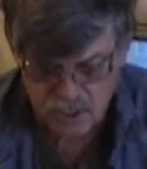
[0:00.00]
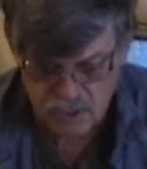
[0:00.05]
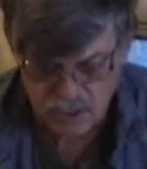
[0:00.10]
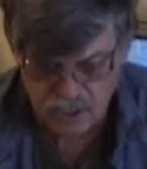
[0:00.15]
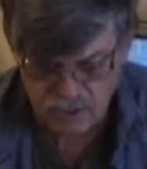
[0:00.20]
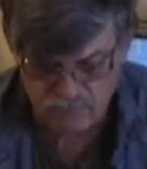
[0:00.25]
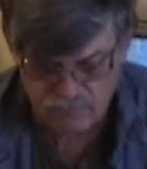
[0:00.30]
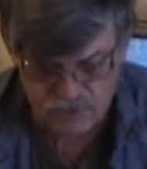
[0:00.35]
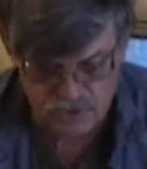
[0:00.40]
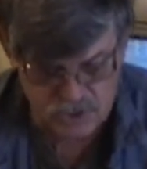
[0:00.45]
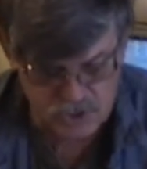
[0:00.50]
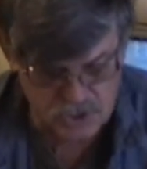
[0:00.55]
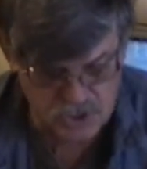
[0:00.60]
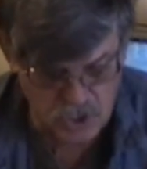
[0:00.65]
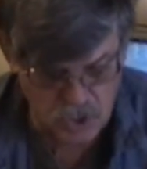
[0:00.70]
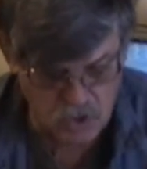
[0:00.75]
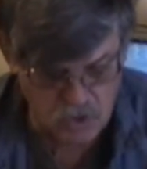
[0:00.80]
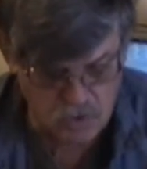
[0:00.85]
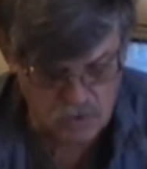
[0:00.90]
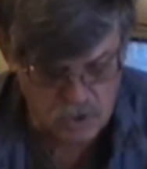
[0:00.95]
Even
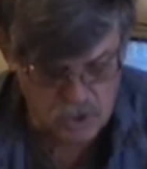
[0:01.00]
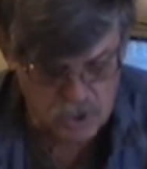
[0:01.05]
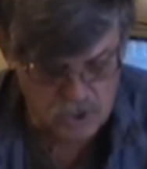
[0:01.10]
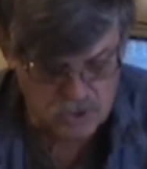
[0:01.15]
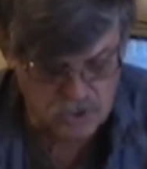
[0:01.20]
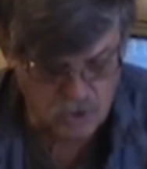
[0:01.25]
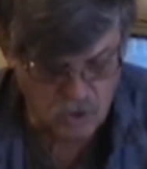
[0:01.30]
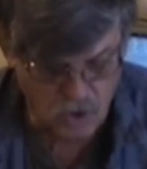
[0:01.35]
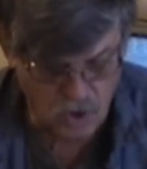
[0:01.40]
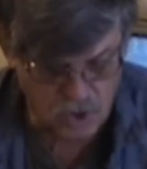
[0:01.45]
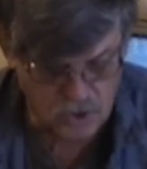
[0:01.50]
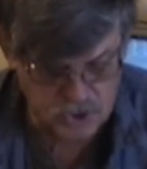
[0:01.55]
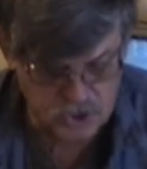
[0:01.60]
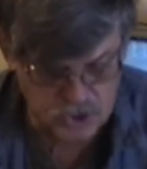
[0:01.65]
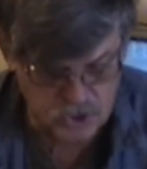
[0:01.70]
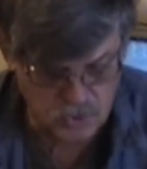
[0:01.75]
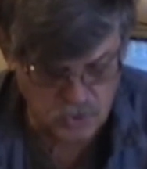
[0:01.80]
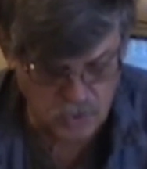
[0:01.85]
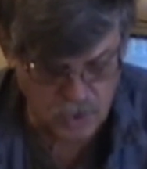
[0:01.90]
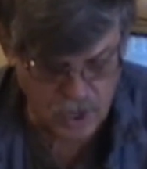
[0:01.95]
so, you
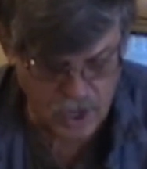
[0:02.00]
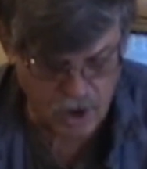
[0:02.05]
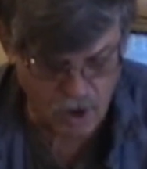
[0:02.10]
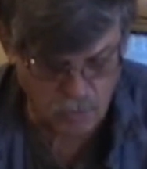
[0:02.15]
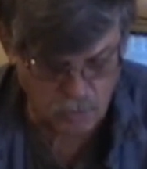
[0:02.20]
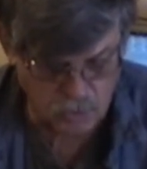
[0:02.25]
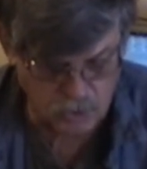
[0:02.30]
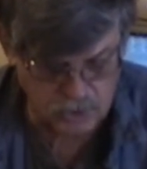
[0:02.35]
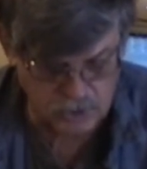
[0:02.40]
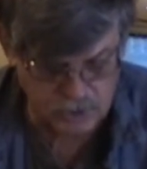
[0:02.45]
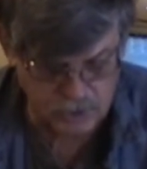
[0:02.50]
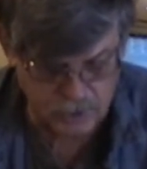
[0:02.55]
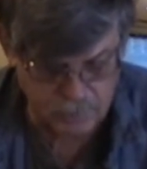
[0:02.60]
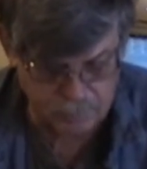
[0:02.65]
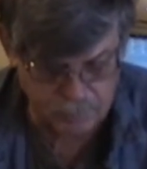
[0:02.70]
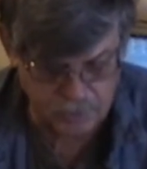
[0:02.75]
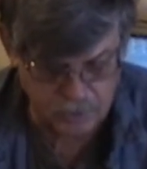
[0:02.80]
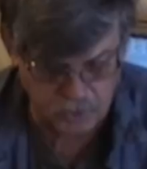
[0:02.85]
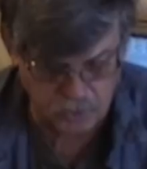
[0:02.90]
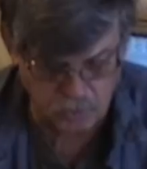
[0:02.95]
also outwardly
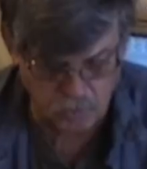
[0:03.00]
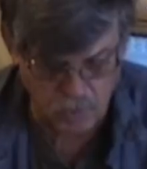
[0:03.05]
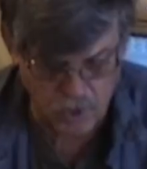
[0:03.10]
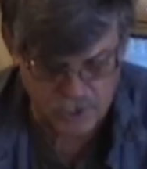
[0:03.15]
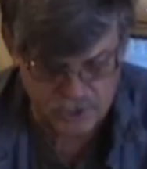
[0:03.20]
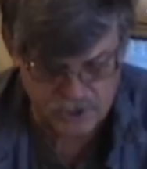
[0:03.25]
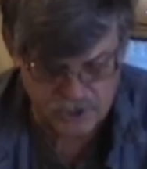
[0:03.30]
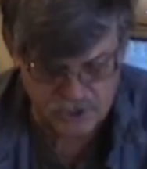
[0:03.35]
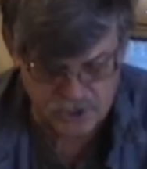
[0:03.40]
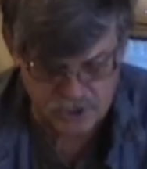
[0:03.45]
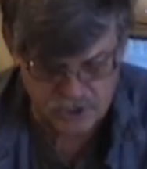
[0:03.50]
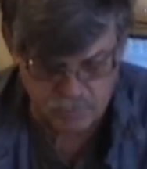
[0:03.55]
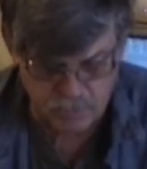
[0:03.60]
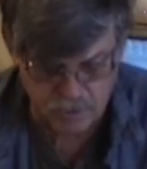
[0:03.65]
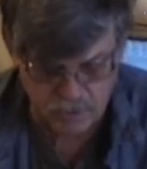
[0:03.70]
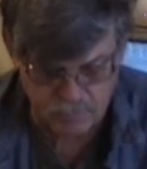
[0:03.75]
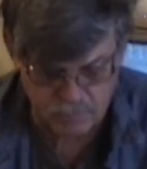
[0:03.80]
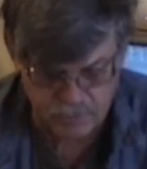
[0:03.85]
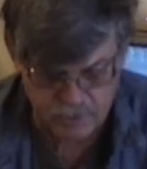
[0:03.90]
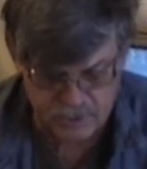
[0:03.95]
appear righteous to
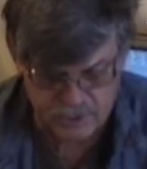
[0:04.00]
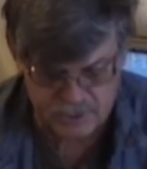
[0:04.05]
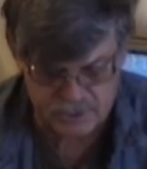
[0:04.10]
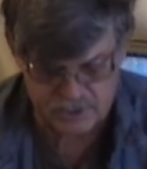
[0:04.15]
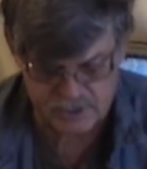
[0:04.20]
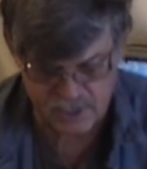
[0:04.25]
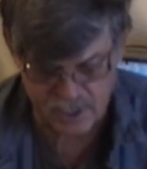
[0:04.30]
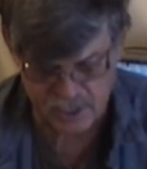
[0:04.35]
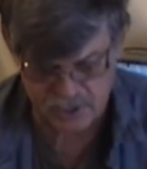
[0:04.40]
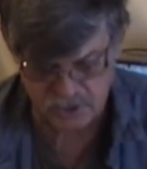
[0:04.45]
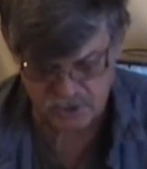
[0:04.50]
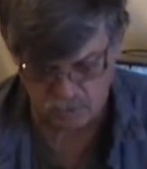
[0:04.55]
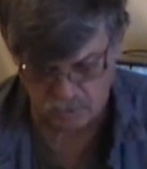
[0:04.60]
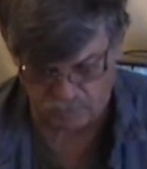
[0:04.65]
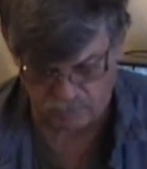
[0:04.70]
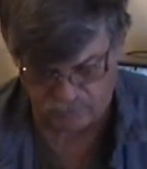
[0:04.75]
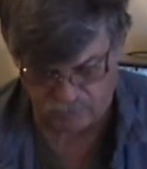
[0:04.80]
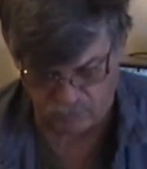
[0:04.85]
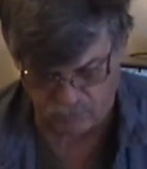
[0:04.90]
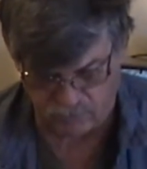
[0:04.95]
men, but inside you are
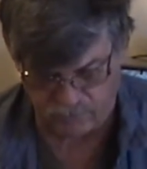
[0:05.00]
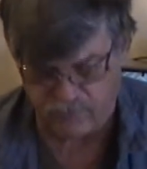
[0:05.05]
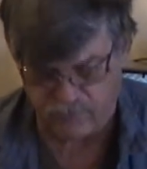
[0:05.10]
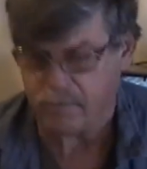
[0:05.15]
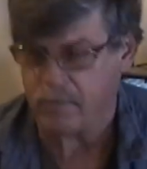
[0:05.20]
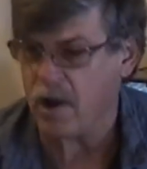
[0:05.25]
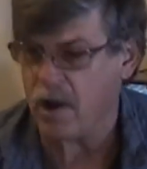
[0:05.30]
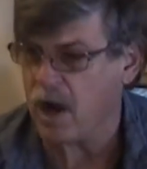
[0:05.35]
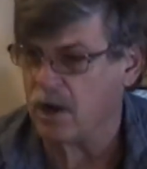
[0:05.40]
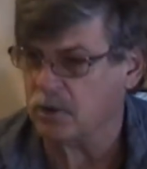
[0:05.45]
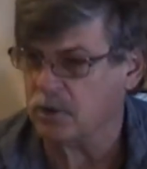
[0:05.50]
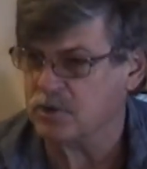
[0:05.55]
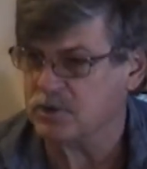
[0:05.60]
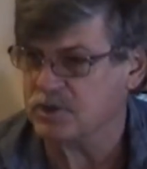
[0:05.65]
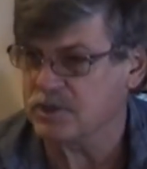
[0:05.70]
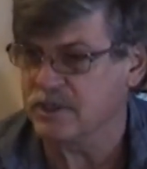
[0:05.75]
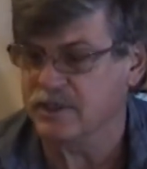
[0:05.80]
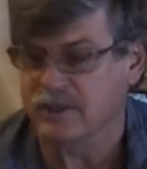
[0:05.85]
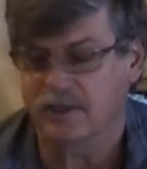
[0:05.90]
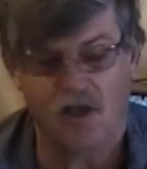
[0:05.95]
full of
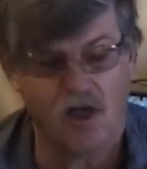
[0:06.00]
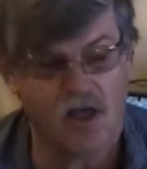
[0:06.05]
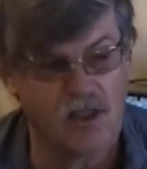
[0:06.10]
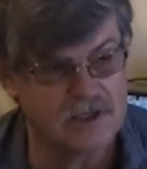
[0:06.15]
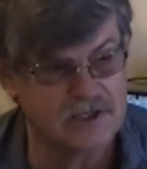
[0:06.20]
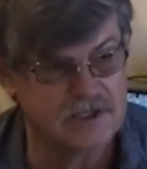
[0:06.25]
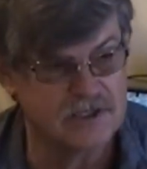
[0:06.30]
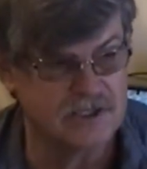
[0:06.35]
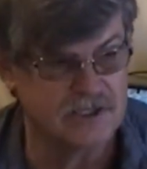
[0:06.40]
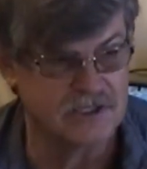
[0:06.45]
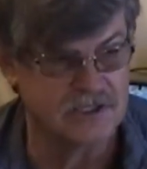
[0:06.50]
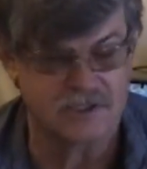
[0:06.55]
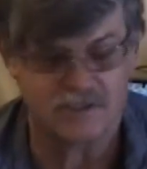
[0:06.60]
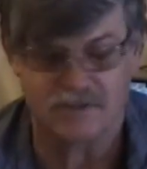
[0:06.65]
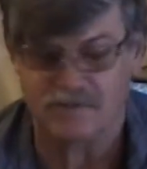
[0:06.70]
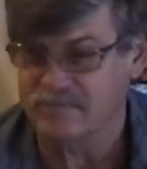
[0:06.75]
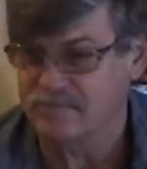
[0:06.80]
hypocrisy and lawlessness."